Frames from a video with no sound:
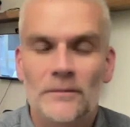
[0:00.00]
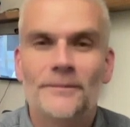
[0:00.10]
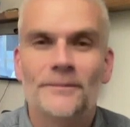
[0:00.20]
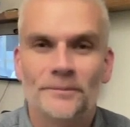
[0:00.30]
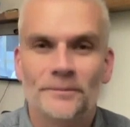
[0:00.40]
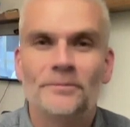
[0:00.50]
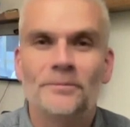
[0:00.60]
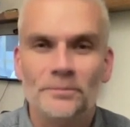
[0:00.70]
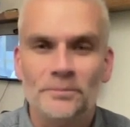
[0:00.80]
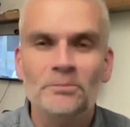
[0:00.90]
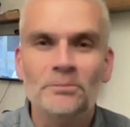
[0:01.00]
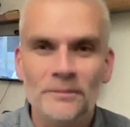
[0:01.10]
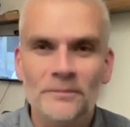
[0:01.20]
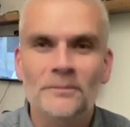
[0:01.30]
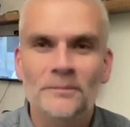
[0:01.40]

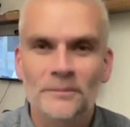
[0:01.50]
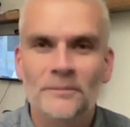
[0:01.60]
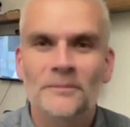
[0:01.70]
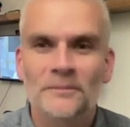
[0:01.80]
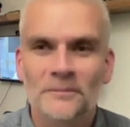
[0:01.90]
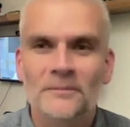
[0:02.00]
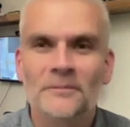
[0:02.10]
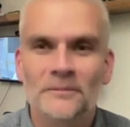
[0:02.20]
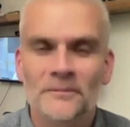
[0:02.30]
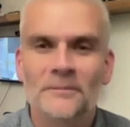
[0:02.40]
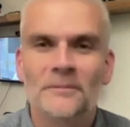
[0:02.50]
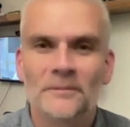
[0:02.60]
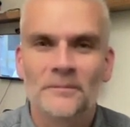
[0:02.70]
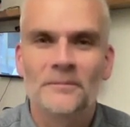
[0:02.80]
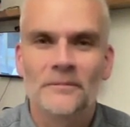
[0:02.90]

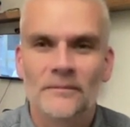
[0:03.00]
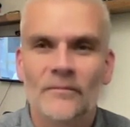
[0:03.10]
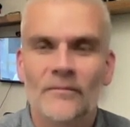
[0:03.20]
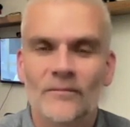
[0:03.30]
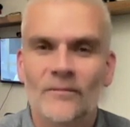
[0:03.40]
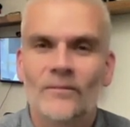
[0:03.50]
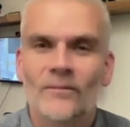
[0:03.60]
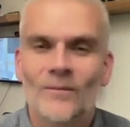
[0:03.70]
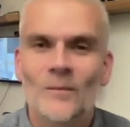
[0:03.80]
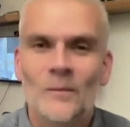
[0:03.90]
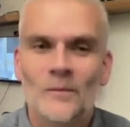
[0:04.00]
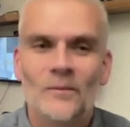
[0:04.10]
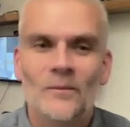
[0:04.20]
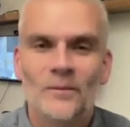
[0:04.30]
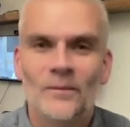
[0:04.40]
No words are spoken by the person on screen.